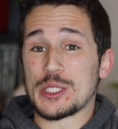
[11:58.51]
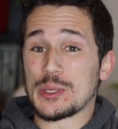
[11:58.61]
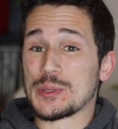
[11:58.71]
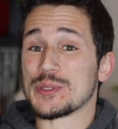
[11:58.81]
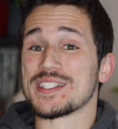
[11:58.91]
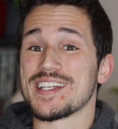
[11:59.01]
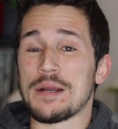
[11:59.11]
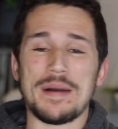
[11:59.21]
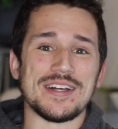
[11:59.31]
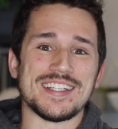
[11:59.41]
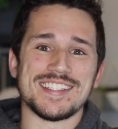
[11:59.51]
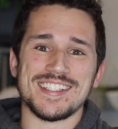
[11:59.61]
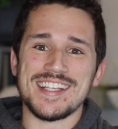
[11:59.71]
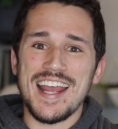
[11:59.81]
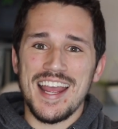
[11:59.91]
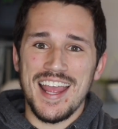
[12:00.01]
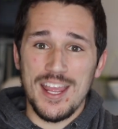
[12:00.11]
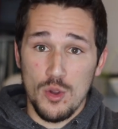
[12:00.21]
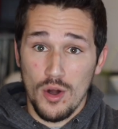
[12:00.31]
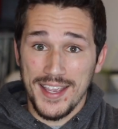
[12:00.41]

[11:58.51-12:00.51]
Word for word: and the coolest thing about this is you are